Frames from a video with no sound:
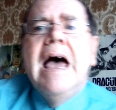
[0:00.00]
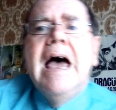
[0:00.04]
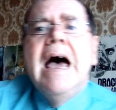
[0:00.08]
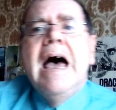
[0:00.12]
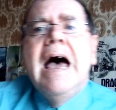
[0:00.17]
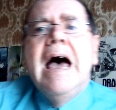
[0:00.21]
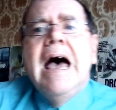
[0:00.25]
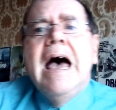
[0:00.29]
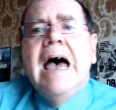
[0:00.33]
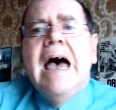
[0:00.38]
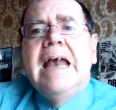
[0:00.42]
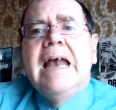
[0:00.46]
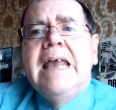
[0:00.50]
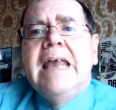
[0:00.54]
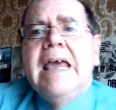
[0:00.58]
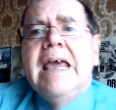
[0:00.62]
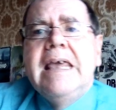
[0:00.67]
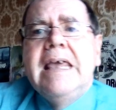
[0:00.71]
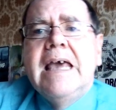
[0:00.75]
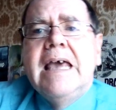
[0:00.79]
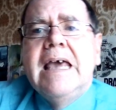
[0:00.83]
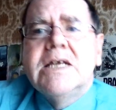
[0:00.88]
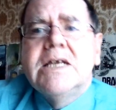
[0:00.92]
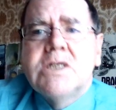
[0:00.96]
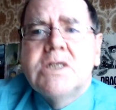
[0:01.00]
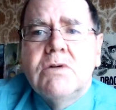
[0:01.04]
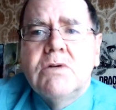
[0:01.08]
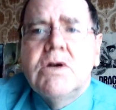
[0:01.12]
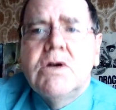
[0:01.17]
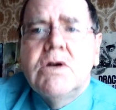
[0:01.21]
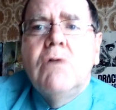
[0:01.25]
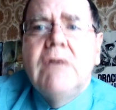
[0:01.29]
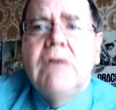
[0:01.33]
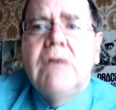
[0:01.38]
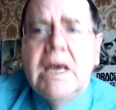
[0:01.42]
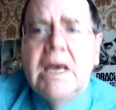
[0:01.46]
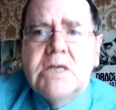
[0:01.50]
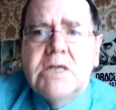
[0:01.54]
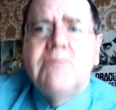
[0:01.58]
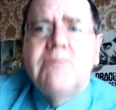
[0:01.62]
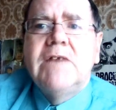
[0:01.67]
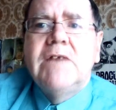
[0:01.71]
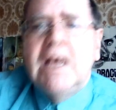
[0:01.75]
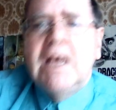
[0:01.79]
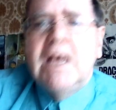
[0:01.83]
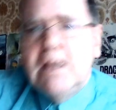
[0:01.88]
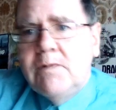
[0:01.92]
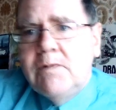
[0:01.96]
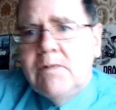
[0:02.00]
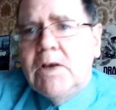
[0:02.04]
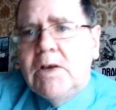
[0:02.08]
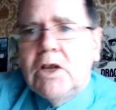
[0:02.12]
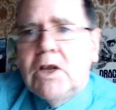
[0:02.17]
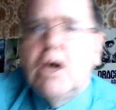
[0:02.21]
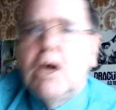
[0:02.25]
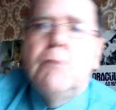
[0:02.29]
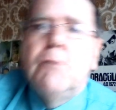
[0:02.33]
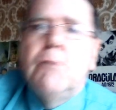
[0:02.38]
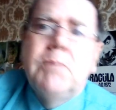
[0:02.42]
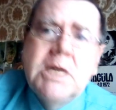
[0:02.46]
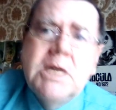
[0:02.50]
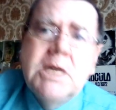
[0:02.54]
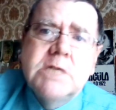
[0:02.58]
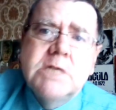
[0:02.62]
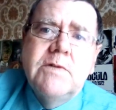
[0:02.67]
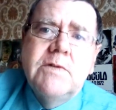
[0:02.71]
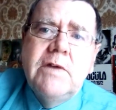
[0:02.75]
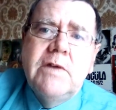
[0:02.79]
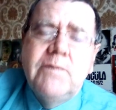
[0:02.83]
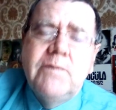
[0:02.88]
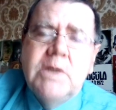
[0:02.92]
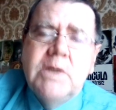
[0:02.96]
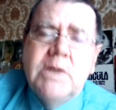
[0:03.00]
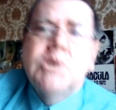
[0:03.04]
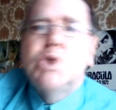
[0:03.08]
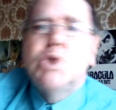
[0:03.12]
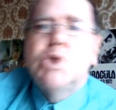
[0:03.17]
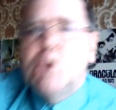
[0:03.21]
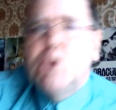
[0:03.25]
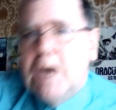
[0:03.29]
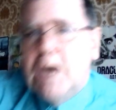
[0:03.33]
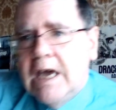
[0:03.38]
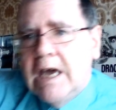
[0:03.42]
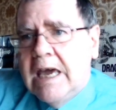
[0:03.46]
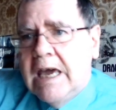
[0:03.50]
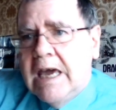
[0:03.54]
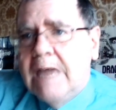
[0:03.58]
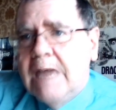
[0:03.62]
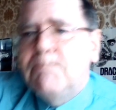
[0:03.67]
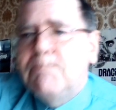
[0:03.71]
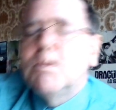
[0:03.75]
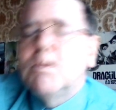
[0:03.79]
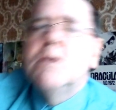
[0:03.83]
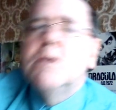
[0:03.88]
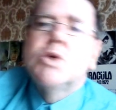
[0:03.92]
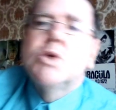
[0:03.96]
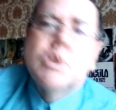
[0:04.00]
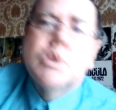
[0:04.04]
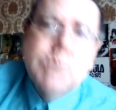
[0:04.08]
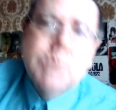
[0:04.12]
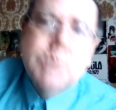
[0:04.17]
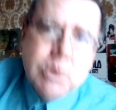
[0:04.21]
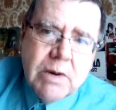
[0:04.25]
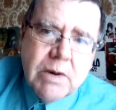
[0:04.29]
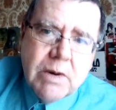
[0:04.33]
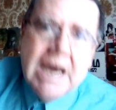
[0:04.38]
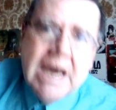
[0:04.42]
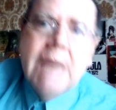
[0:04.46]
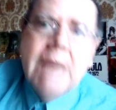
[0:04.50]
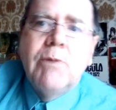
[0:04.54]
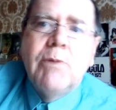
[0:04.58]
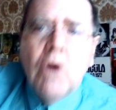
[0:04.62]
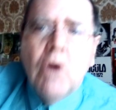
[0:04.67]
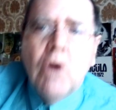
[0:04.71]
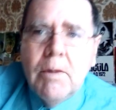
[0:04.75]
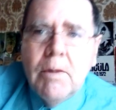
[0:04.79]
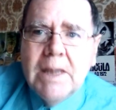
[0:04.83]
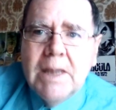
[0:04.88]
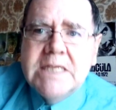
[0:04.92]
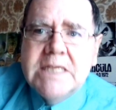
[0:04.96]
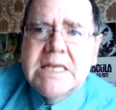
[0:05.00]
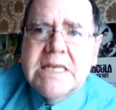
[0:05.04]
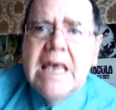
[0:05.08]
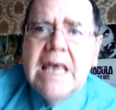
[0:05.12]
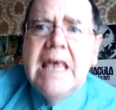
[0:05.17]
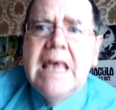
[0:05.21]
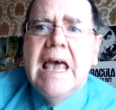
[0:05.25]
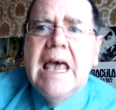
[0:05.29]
And yeah, so okay, so if you like the video, please feel free to share, subscribe, comment,